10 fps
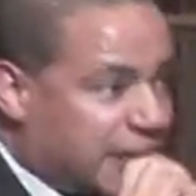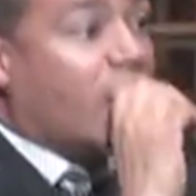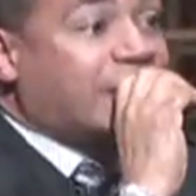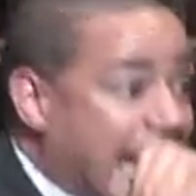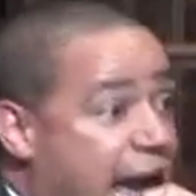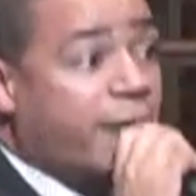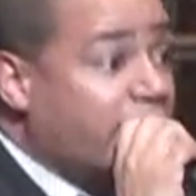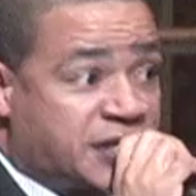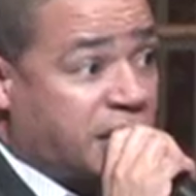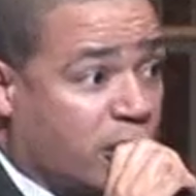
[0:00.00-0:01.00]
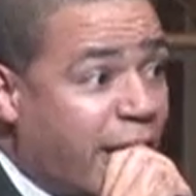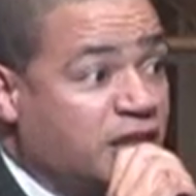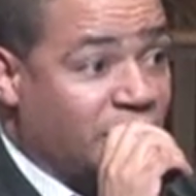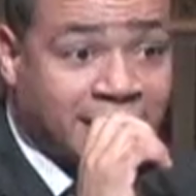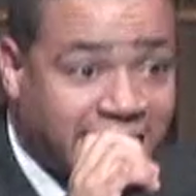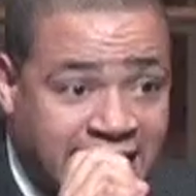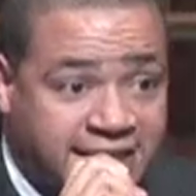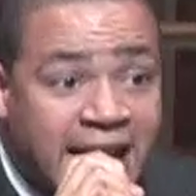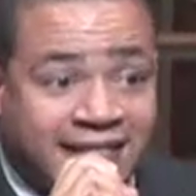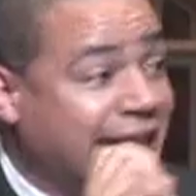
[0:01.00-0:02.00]
every generation thinks
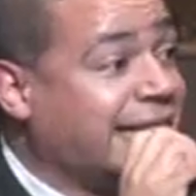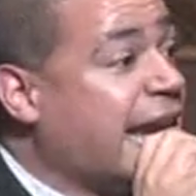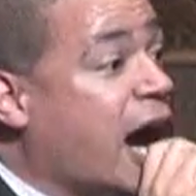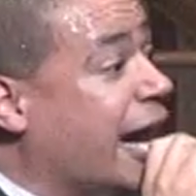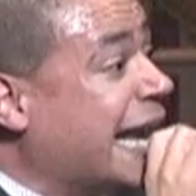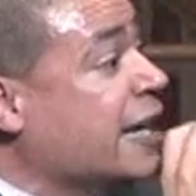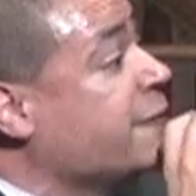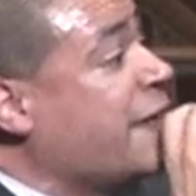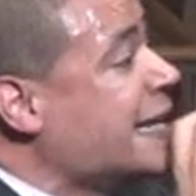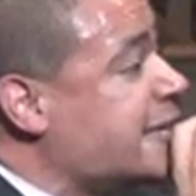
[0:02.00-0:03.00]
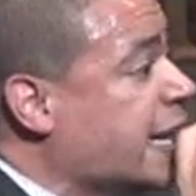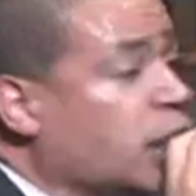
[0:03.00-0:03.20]
that they are inventing new